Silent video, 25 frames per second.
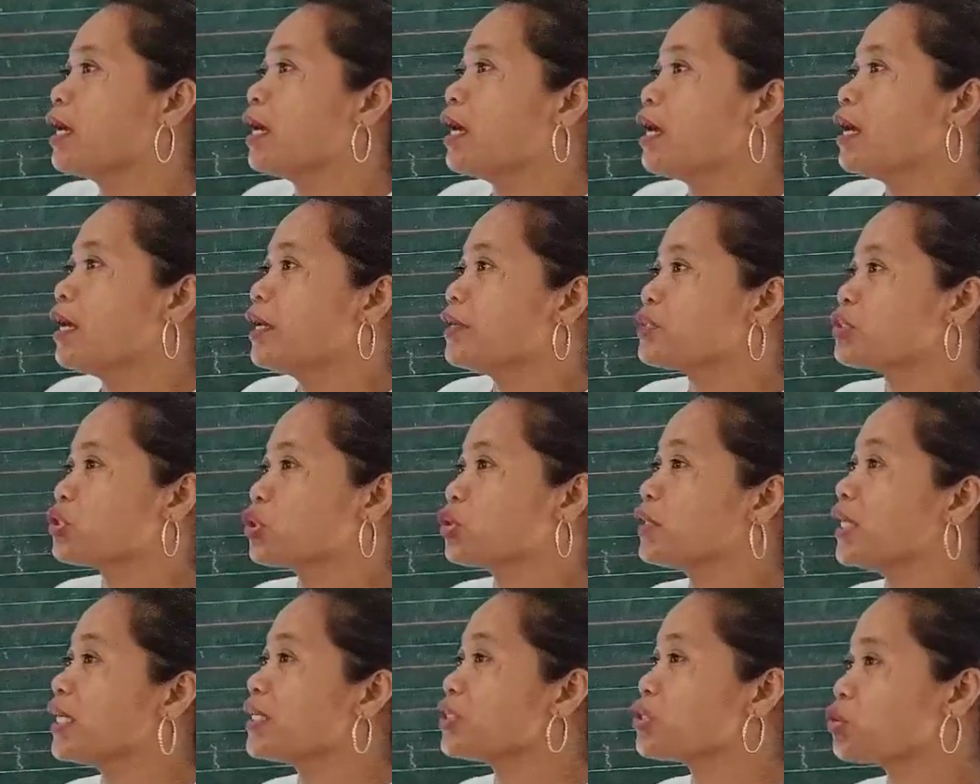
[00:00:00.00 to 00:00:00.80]
So,
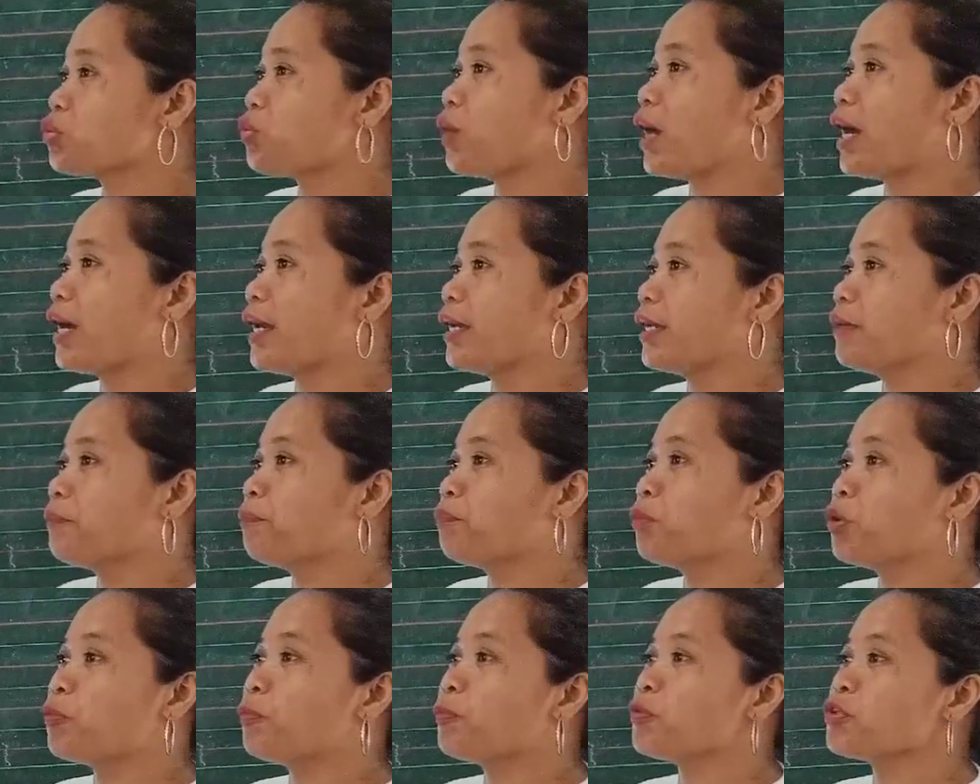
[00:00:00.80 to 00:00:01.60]
that's why
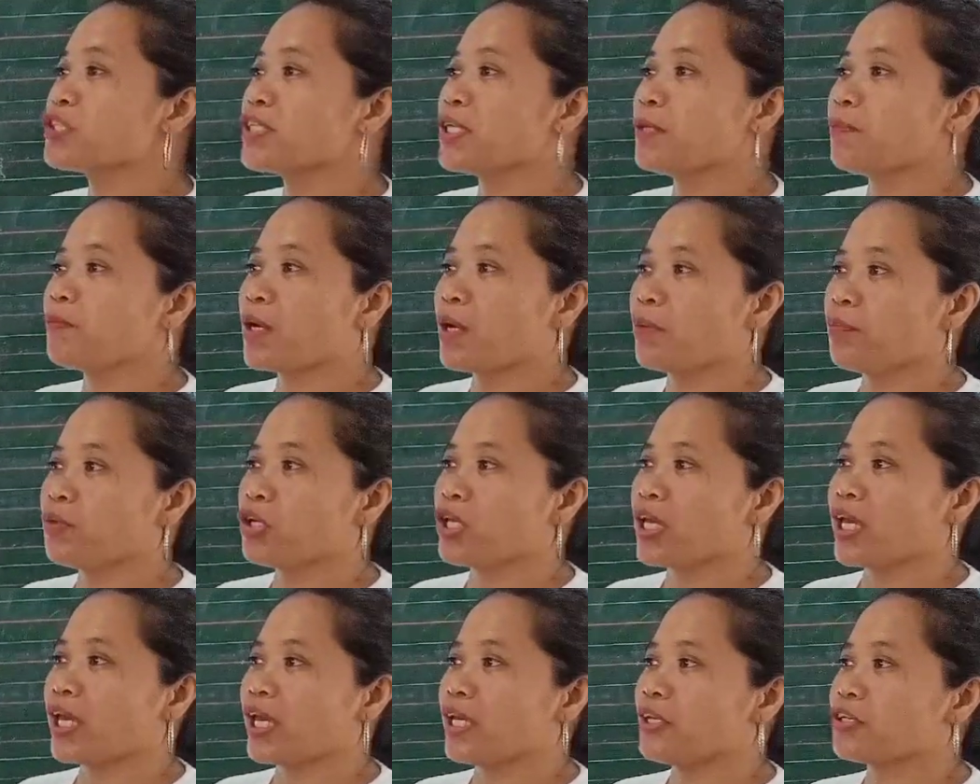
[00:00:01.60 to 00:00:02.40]
purposive
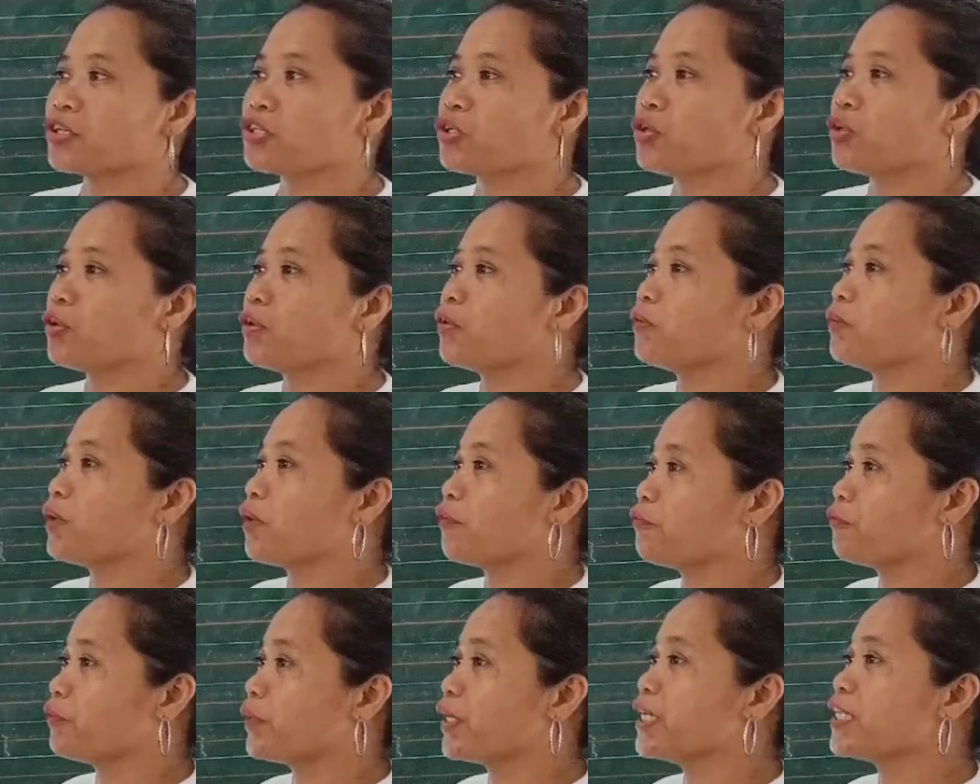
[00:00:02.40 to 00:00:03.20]
communication on
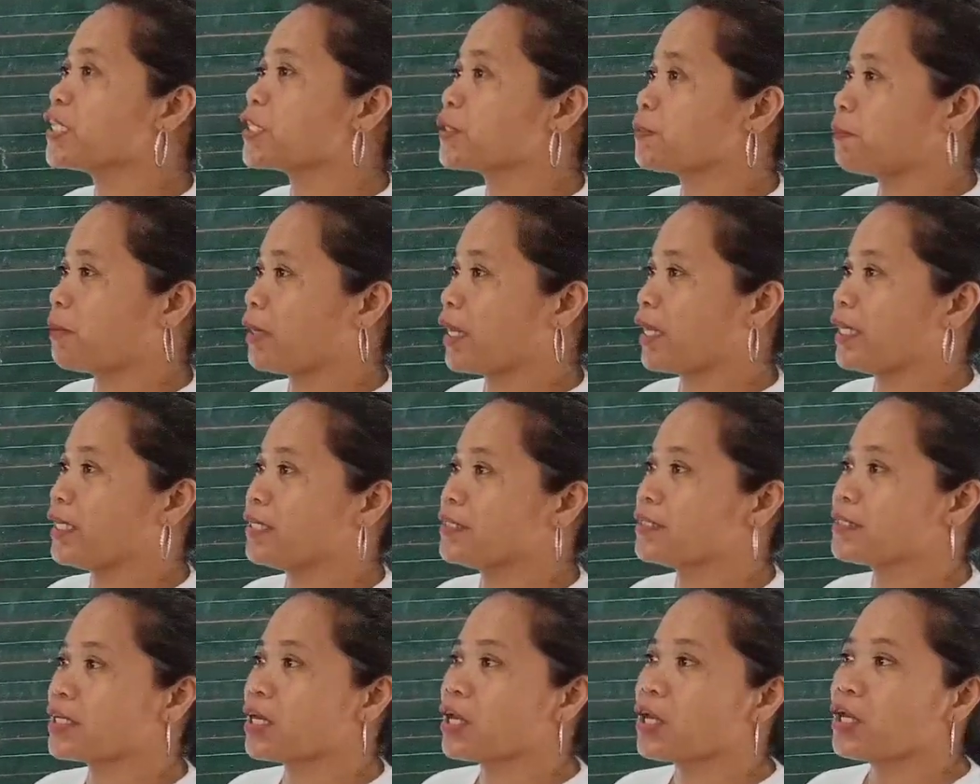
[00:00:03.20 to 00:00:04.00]
the first
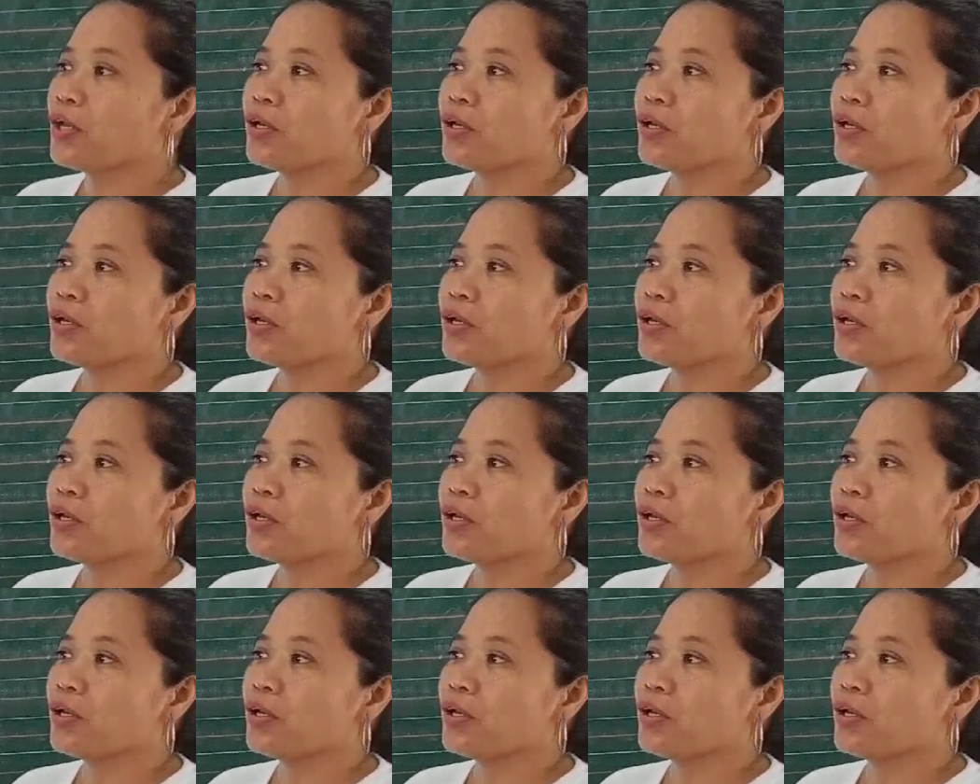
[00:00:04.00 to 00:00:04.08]
place.